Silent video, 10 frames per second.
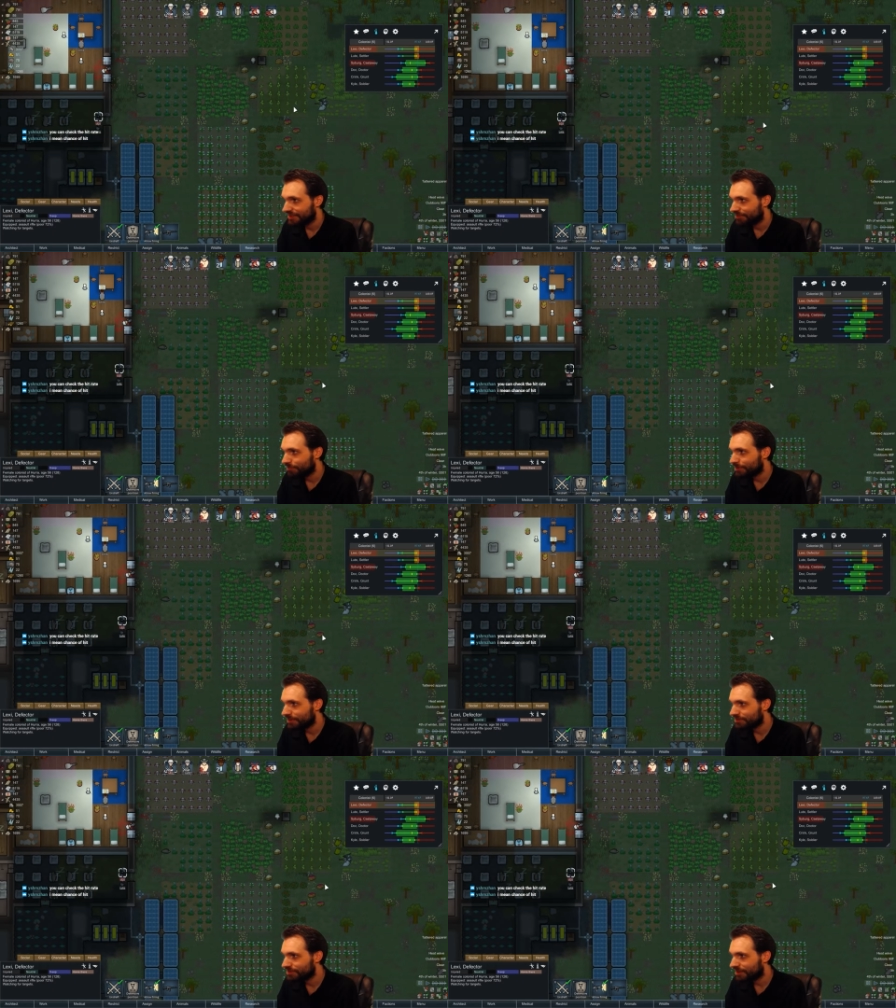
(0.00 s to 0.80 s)
We,
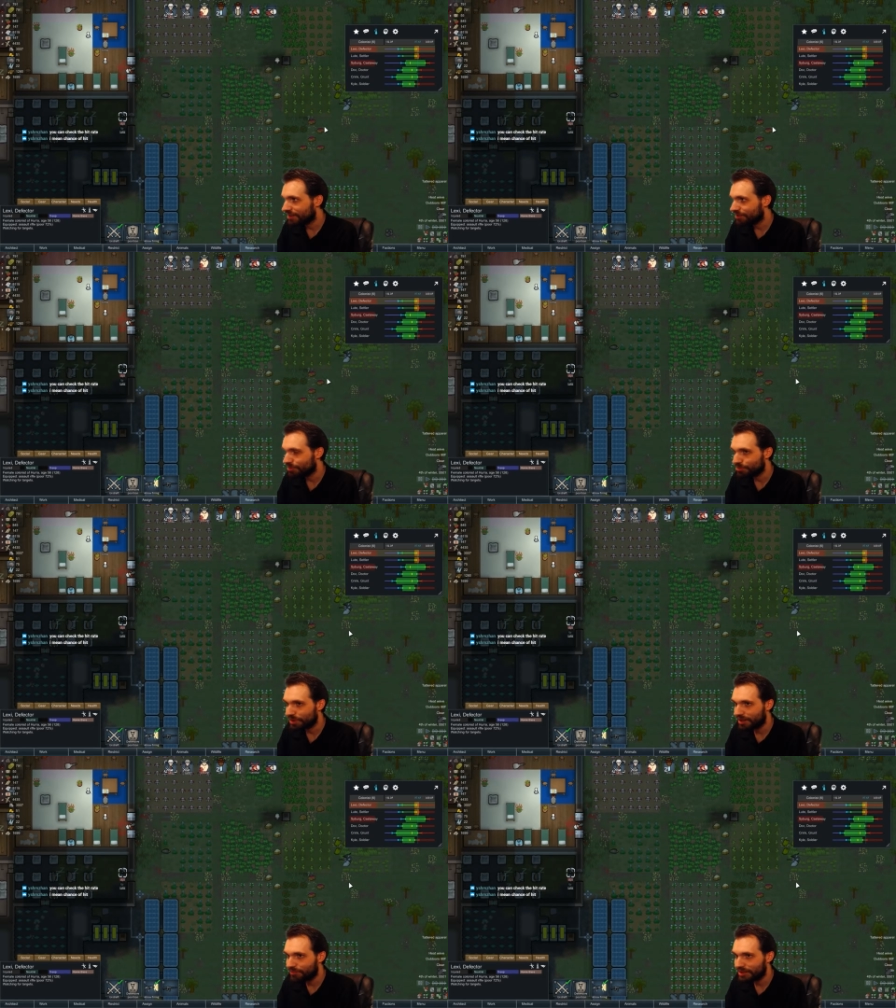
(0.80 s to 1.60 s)
there's not a whole
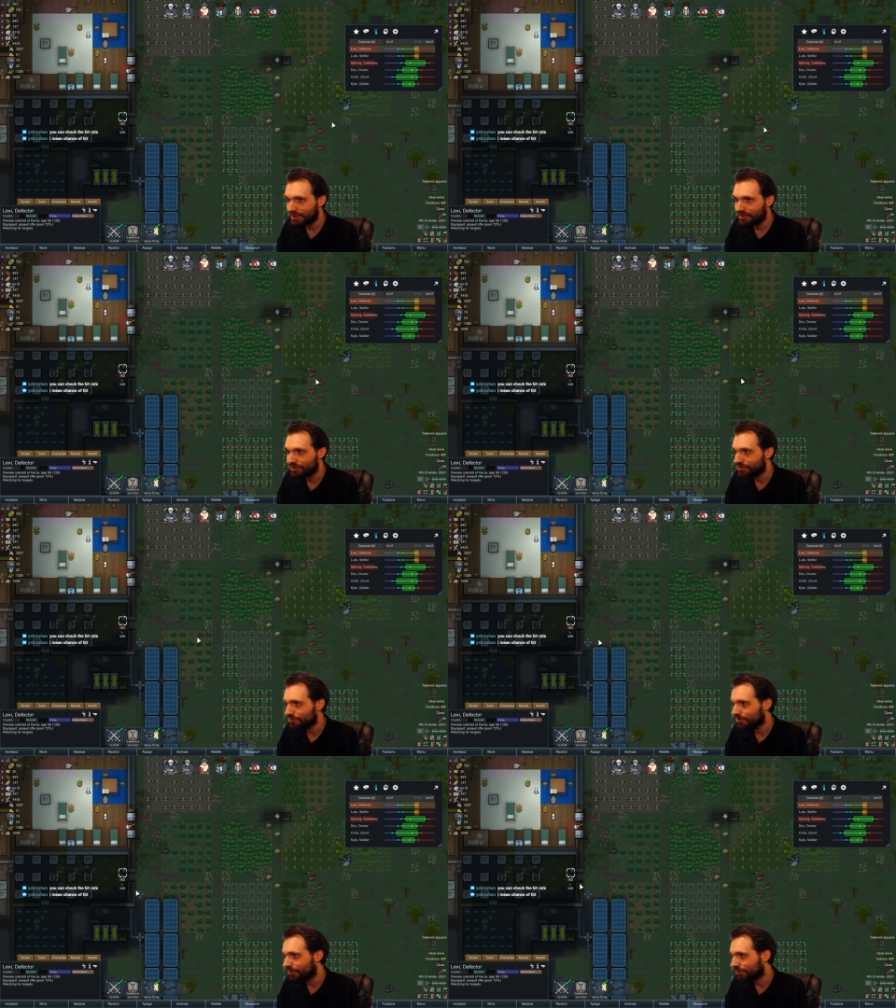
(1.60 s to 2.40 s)
lot we can
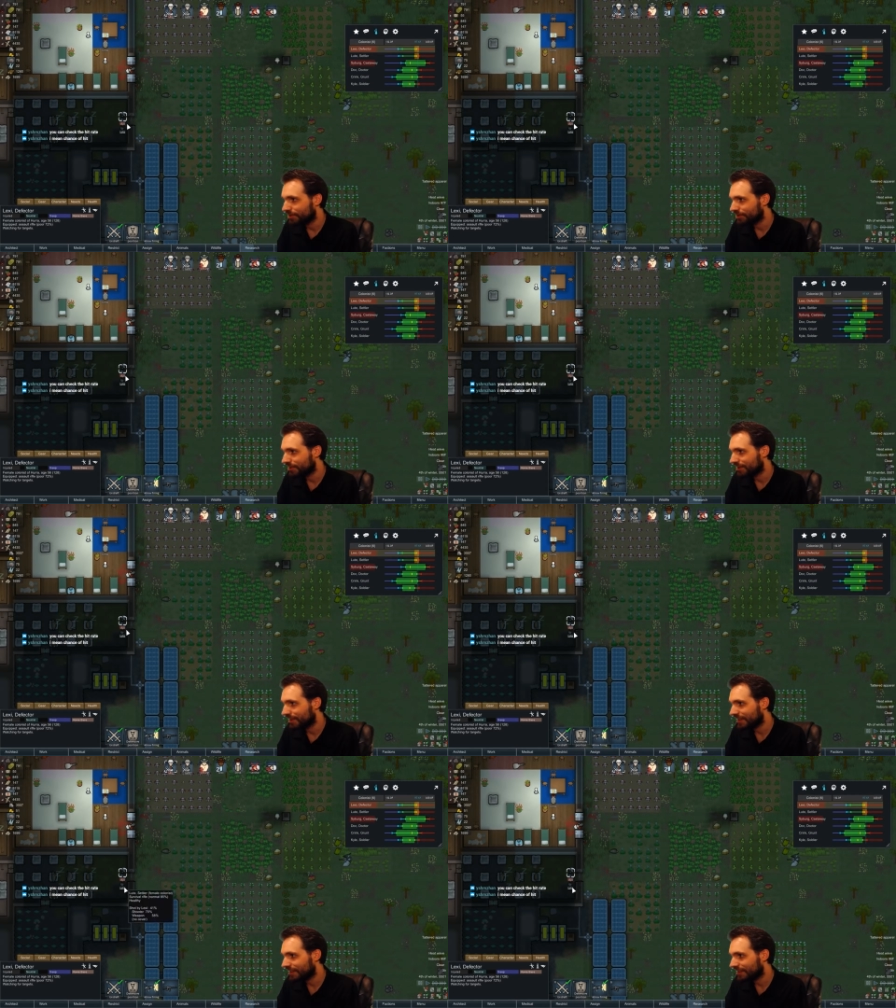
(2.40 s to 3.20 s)
do, though. The only thing
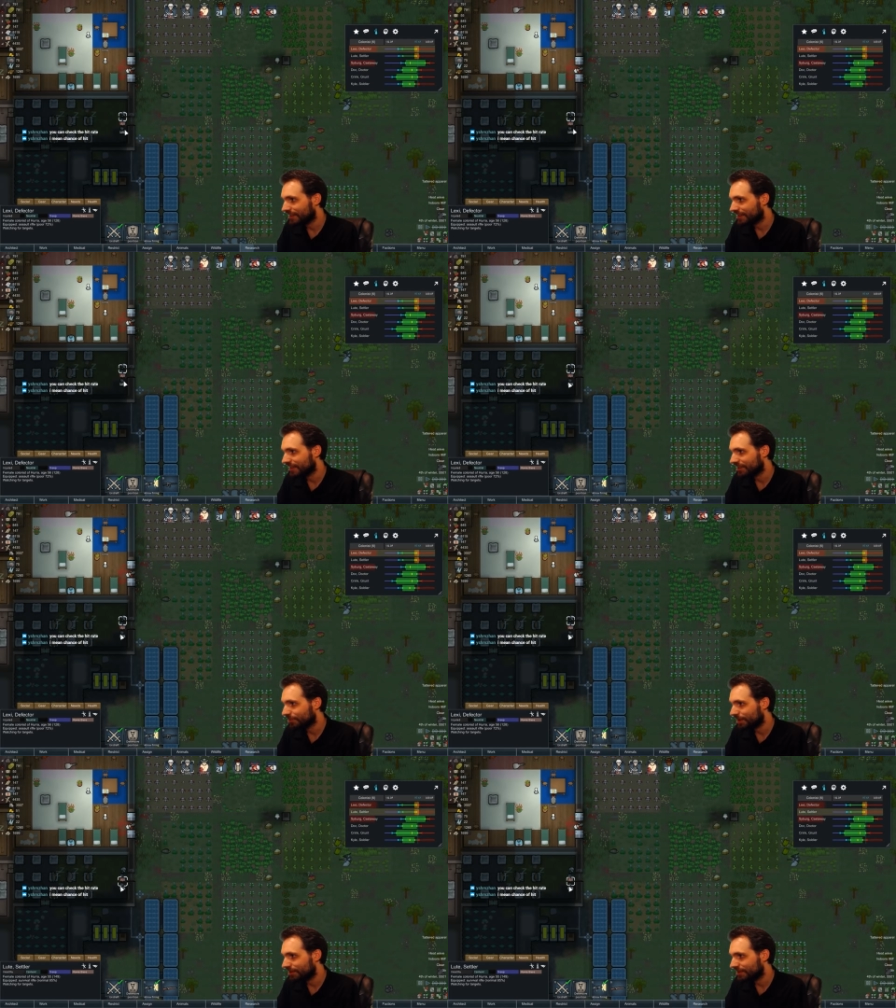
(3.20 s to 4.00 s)
I can think
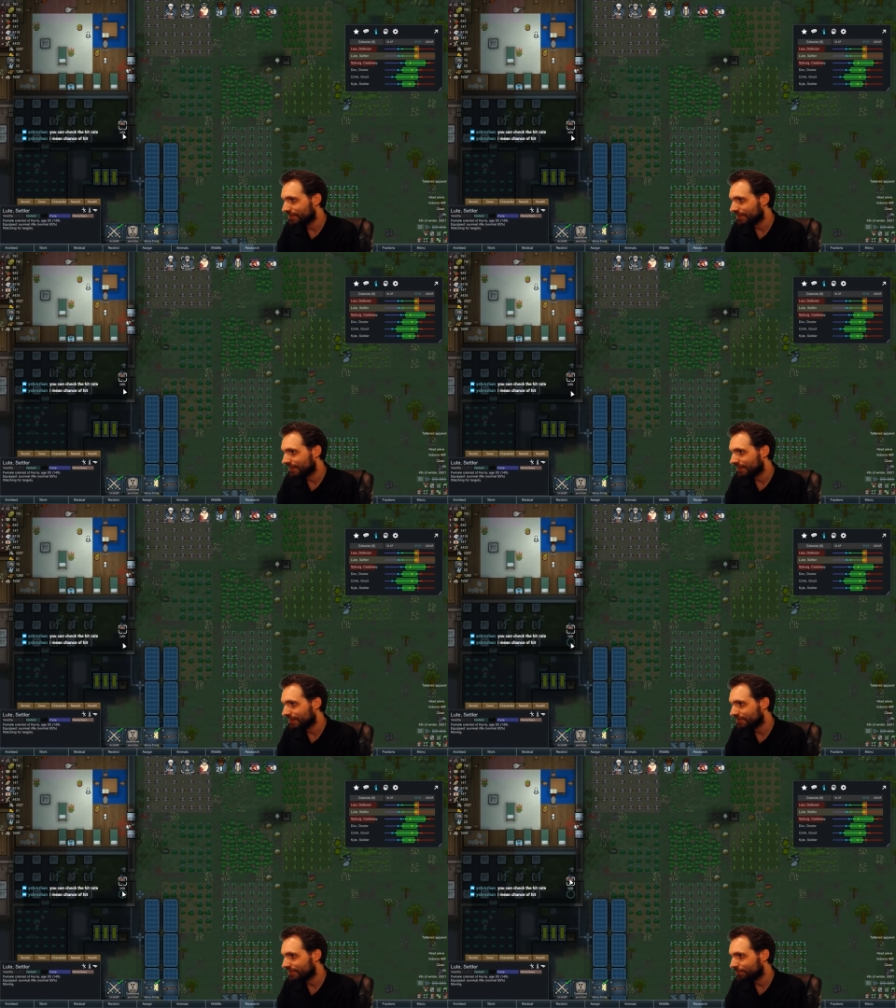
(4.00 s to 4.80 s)
about is,
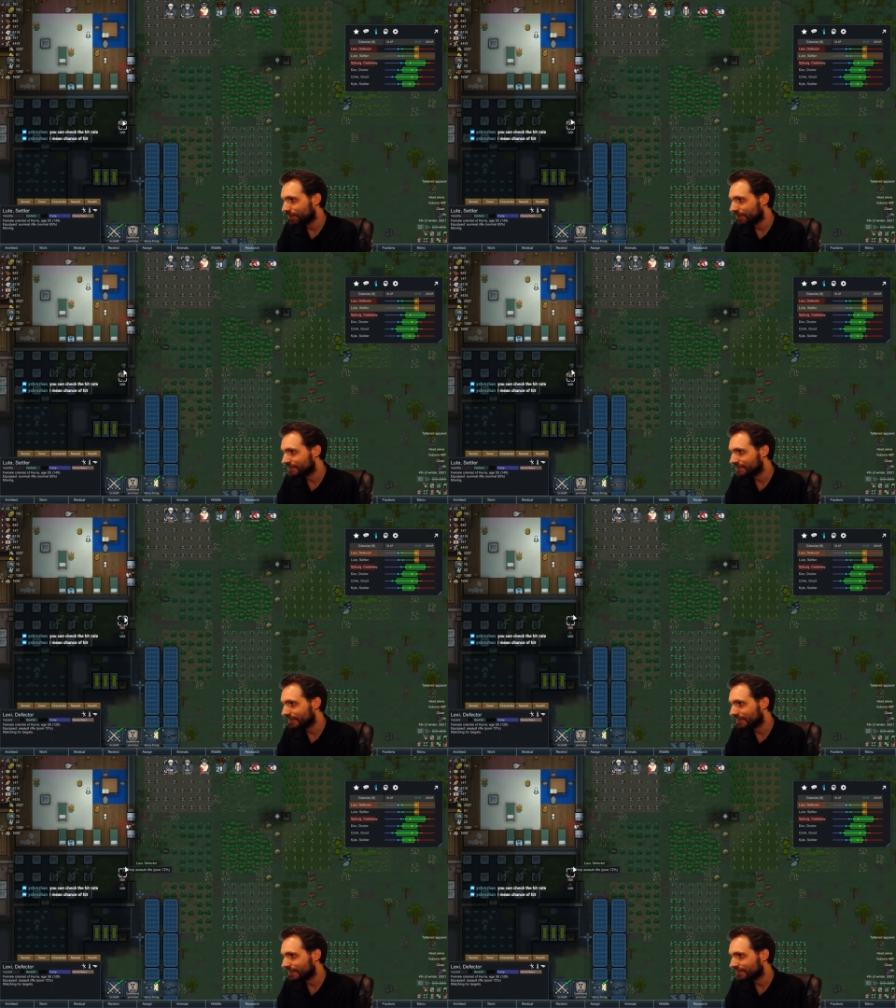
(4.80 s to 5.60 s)
like, jump out of
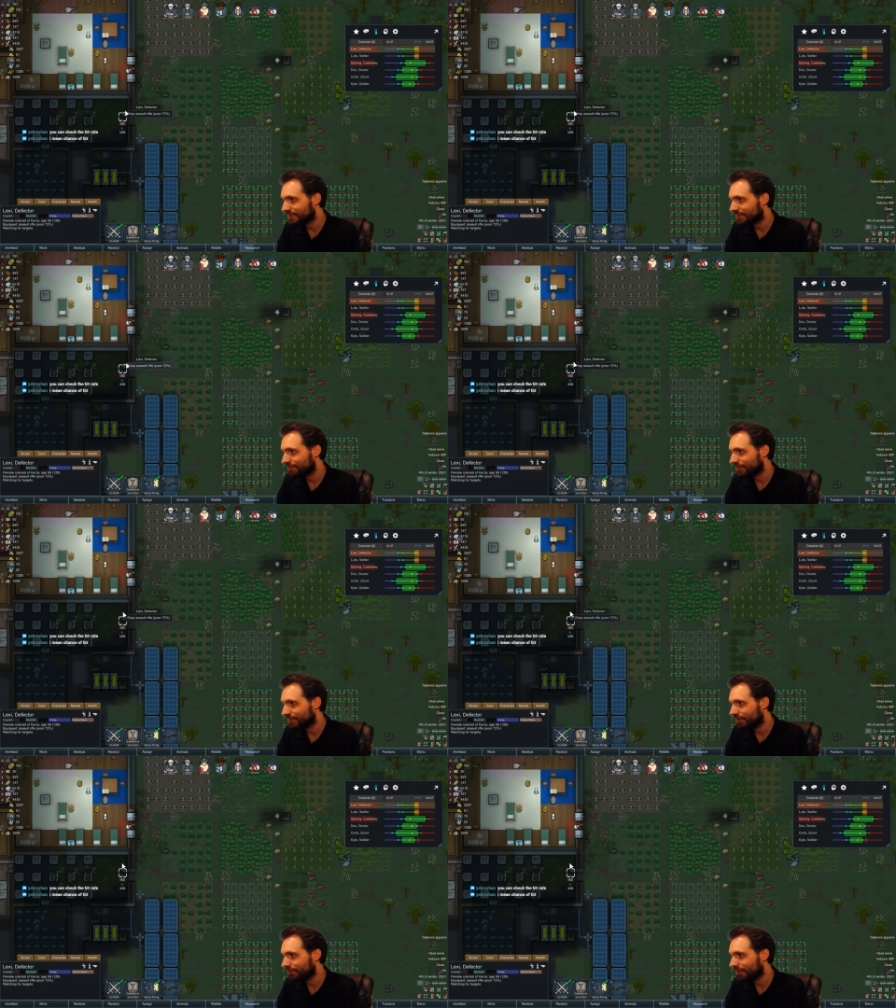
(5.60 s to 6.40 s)
sight and see if he...
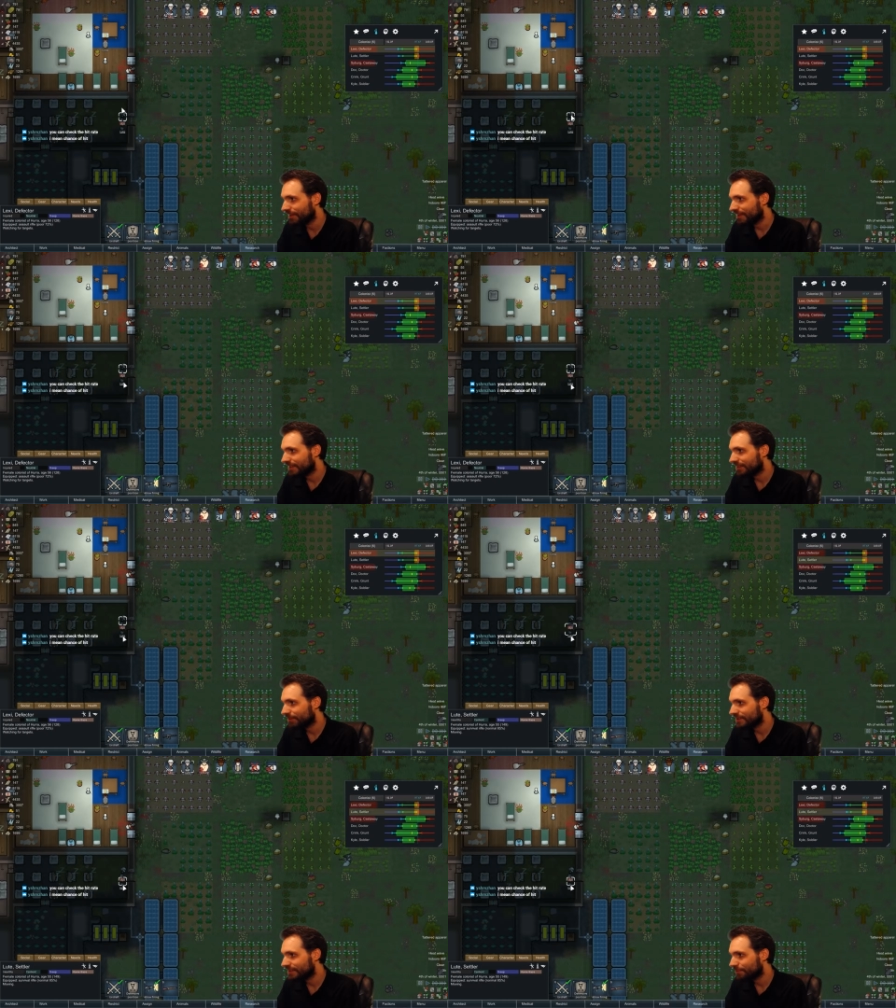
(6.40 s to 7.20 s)
No, because if
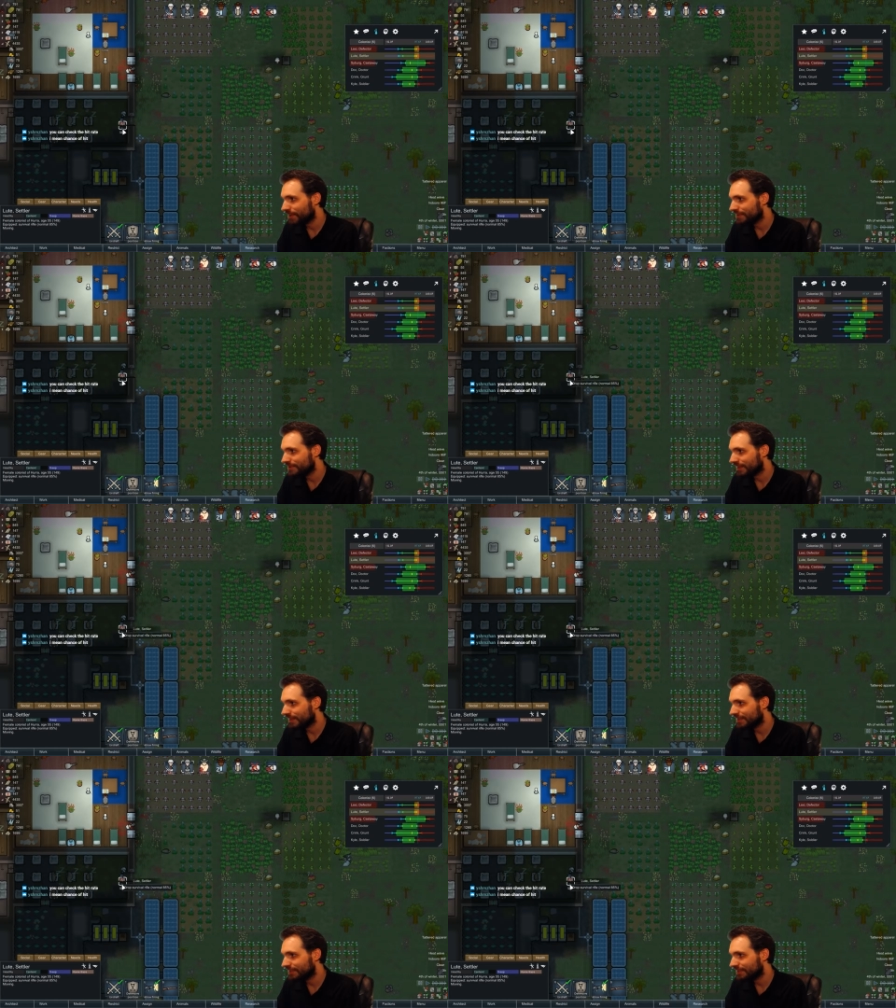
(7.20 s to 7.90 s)
I jump out of sight...